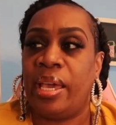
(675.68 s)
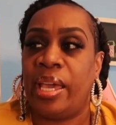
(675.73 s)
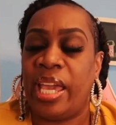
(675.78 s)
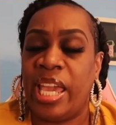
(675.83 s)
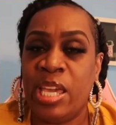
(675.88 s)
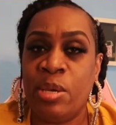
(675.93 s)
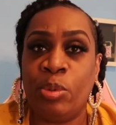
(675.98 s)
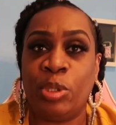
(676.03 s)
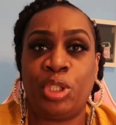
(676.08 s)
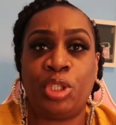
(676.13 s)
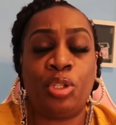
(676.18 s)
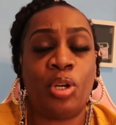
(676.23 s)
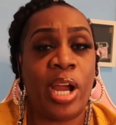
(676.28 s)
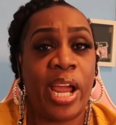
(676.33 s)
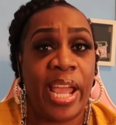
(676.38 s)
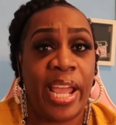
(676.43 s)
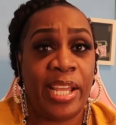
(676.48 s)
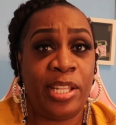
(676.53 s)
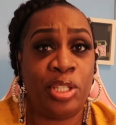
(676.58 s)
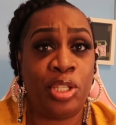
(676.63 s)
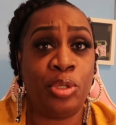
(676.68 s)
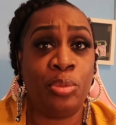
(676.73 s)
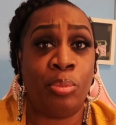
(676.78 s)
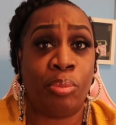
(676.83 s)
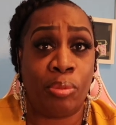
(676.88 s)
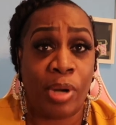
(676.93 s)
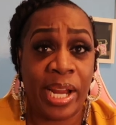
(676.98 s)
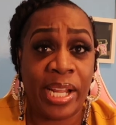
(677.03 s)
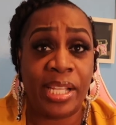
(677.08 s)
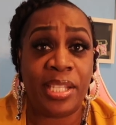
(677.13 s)
he was trying to
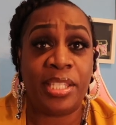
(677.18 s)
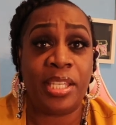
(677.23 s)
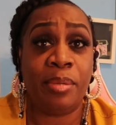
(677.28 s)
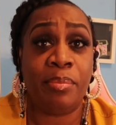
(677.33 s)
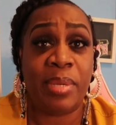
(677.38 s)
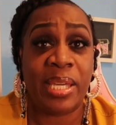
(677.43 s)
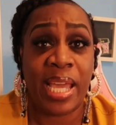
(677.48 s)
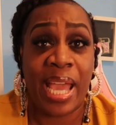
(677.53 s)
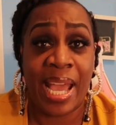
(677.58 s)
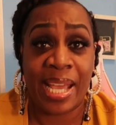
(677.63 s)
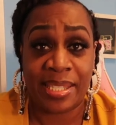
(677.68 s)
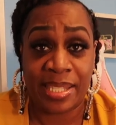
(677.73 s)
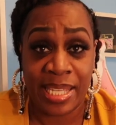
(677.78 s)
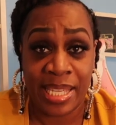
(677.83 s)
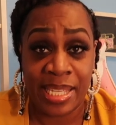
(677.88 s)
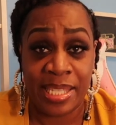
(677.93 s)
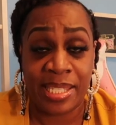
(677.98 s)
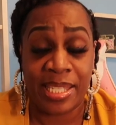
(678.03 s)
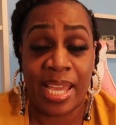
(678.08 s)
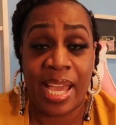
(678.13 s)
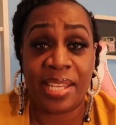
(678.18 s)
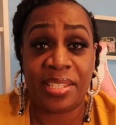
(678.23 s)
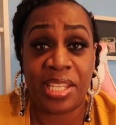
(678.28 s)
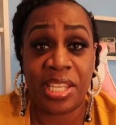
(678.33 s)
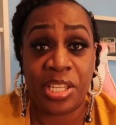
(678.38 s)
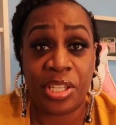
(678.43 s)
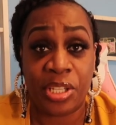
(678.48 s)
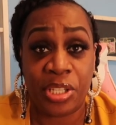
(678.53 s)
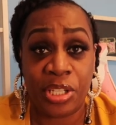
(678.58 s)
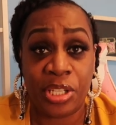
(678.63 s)
break it to me as easy as
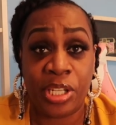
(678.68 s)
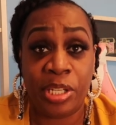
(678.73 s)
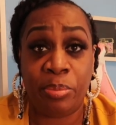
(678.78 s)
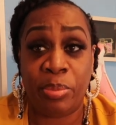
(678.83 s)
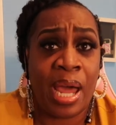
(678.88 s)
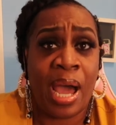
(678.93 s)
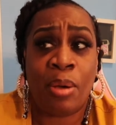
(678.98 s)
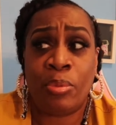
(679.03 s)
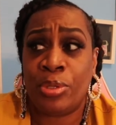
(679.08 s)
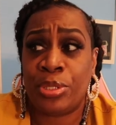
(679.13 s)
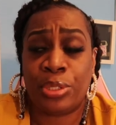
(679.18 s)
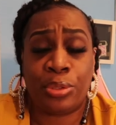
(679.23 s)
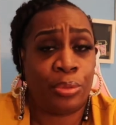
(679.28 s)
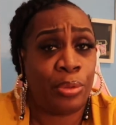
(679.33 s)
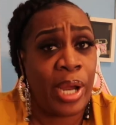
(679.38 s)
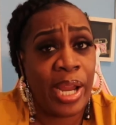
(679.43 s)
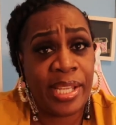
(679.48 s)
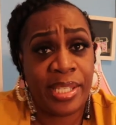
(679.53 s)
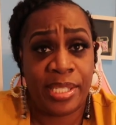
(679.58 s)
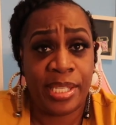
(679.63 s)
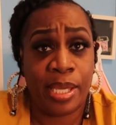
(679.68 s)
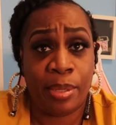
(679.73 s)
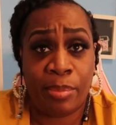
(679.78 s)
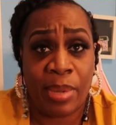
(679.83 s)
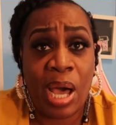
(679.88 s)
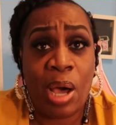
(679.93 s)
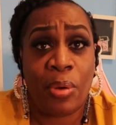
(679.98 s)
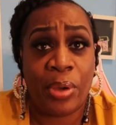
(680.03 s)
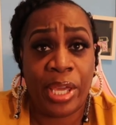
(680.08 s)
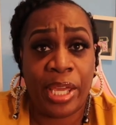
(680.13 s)
he could. And I was crazy
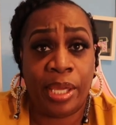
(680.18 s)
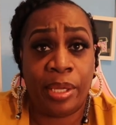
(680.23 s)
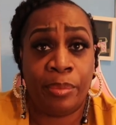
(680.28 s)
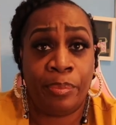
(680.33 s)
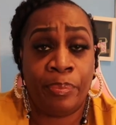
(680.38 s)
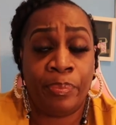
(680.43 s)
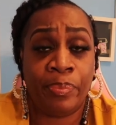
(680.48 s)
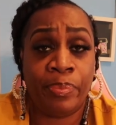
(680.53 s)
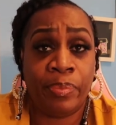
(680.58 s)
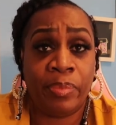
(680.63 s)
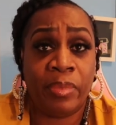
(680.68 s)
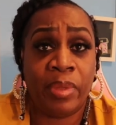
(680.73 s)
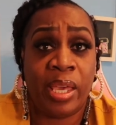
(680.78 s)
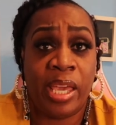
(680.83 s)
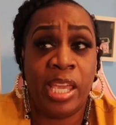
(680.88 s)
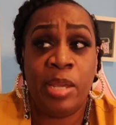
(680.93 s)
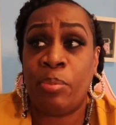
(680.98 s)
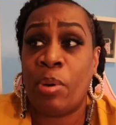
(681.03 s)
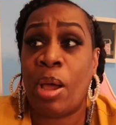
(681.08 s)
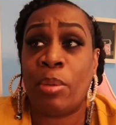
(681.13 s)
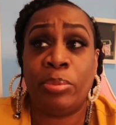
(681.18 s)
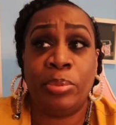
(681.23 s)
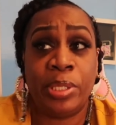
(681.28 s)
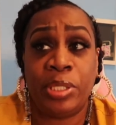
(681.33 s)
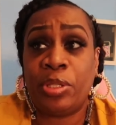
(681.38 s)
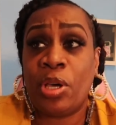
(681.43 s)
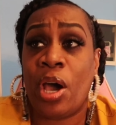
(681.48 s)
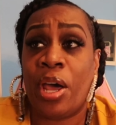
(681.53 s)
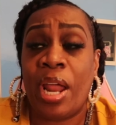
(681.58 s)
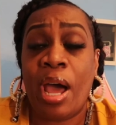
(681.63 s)
about him. He probably
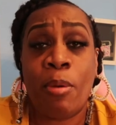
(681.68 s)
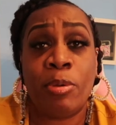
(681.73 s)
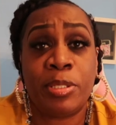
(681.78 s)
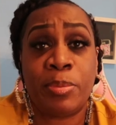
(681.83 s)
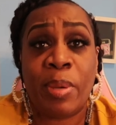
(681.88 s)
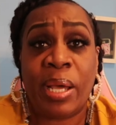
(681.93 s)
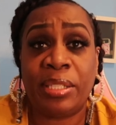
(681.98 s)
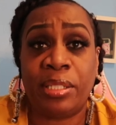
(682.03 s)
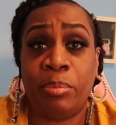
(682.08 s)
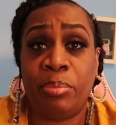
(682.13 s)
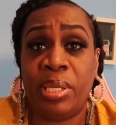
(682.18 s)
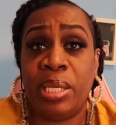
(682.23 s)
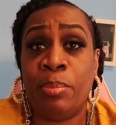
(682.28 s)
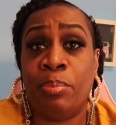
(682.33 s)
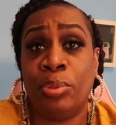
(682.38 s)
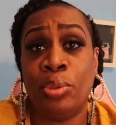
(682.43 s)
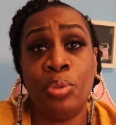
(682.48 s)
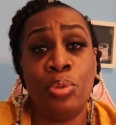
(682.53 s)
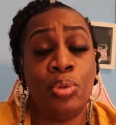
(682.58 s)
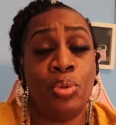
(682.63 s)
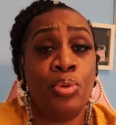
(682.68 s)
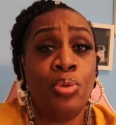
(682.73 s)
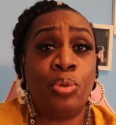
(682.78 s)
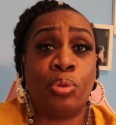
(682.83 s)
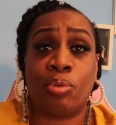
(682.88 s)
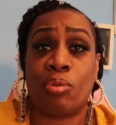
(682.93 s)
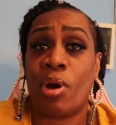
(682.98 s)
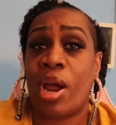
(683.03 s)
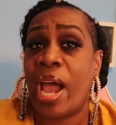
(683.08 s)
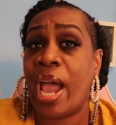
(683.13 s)
thought I was about to be boohoo
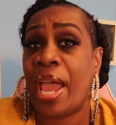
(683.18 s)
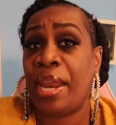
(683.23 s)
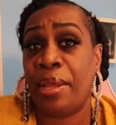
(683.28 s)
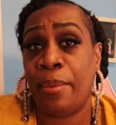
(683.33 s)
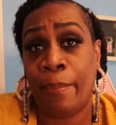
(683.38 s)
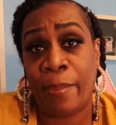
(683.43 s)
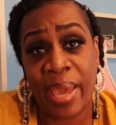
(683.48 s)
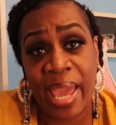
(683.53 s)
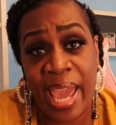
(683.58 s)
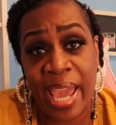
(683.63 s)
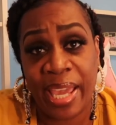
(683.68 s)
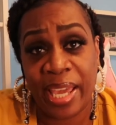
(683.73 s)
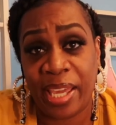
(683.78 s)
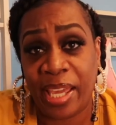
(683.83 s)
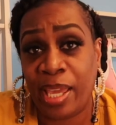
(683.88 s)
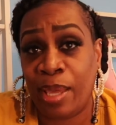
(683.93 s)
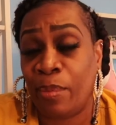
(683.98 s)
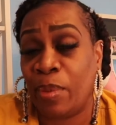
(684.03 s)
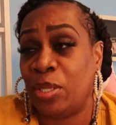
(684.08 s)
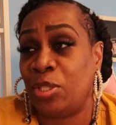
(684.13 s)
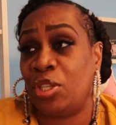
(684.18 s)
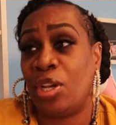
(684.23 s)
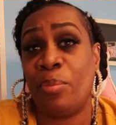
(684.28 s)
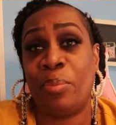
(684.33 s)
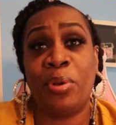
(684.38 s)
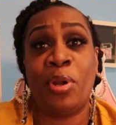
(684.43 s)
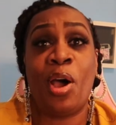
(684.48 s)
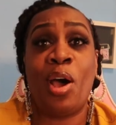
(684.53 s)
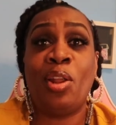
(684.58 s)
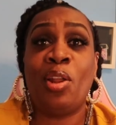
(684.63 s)
crying and begging him and
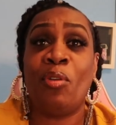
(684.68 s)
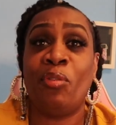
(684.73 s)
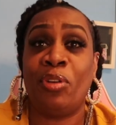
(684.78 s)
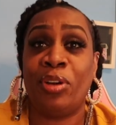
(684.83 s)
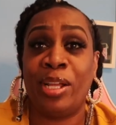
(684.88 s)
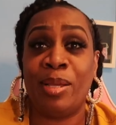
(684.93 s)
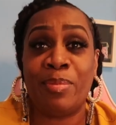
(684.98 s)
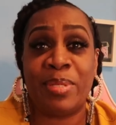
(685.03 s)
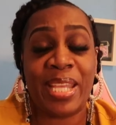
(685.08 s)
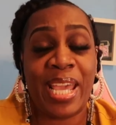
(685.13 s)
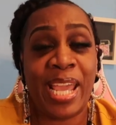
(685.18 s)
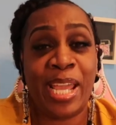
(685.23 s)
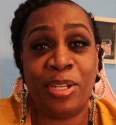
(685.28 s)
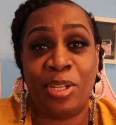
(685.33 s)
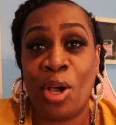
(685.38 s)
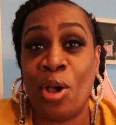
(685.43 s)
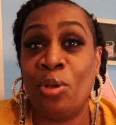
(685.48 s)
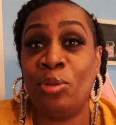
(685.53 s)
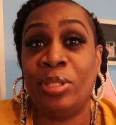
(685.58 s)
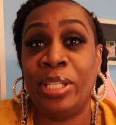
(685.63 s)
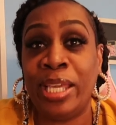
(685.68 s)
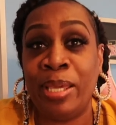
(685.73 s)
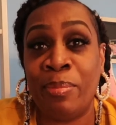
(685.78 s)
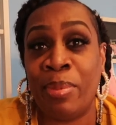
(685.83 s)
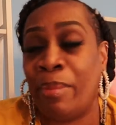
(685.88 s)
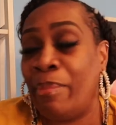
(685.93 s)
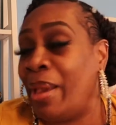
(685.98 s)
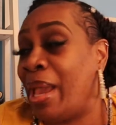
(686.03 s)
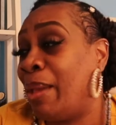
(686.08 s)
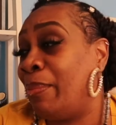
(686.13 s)
jumping all over him saying, don't leave
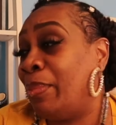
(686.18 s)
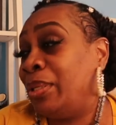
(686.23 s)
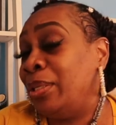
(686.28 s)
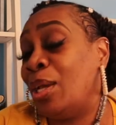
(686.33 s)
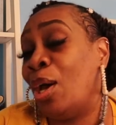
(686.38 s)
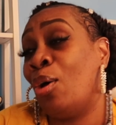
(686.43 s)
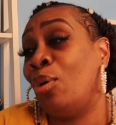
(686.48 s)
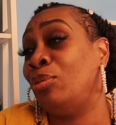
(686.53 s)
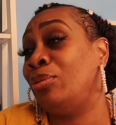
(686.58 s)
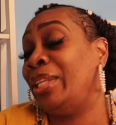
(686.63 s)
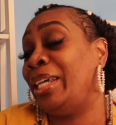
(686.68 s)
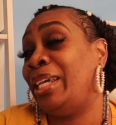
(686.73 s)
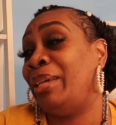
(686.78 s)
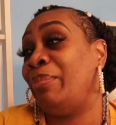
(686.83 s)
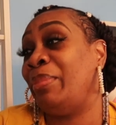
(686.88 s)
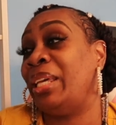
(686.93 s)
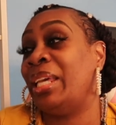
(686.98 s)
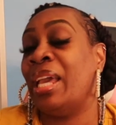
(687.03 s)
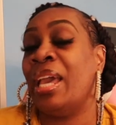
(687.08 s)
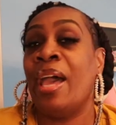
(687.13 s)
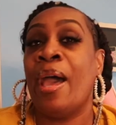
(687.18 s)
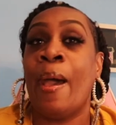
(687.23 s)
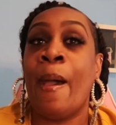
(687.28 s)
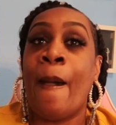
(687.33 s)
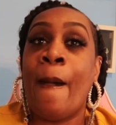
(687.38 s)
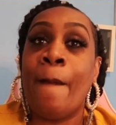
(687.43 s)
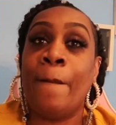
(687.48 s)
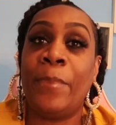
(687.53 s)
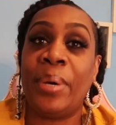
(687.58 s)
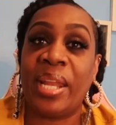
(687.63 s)
me, baby, don't leave me.
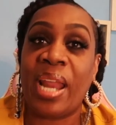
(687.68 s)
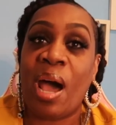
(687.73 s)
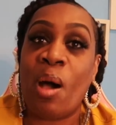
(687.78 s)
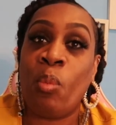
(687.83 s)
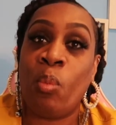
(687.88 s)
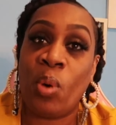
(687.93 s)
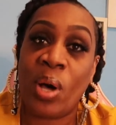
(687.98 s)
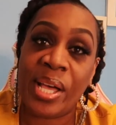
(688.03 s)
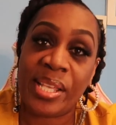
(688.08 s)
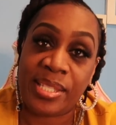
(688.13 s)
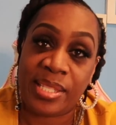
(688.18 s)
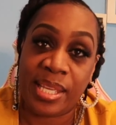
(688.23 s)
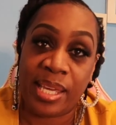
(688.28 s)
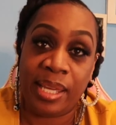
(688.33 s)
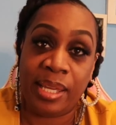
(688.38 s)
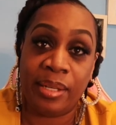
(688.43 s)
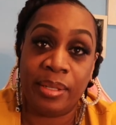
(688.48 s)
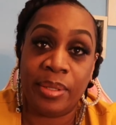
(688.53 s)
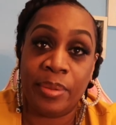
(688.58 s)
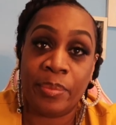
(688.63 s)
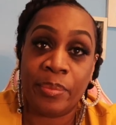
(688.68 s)
But I wasn't.